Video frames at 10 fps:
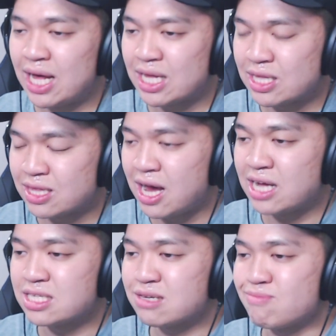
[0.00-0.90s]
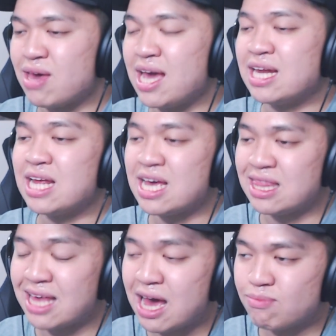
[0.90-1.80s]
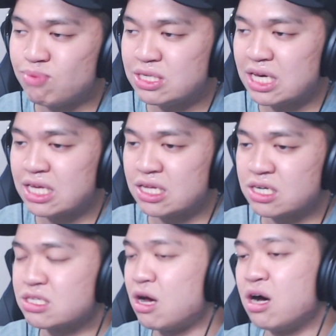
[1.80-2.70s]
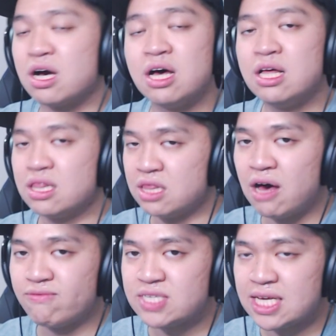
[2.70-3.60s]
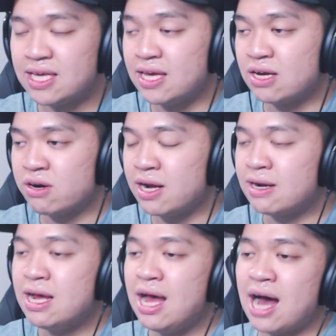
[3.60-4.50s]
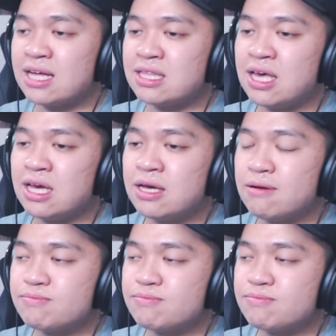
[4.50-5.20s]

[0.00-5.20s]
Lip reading: lines made in that particular song. Love to hear it. I think,